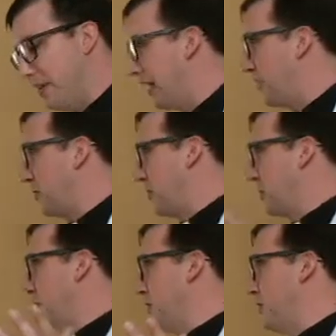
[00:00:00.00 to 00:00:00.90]
And it
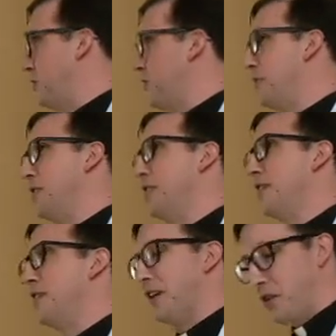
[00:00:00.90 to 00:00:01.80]
turns
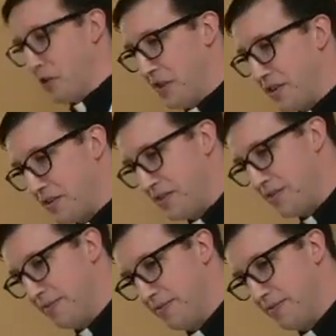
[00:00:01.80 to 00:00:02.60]
into a chorus.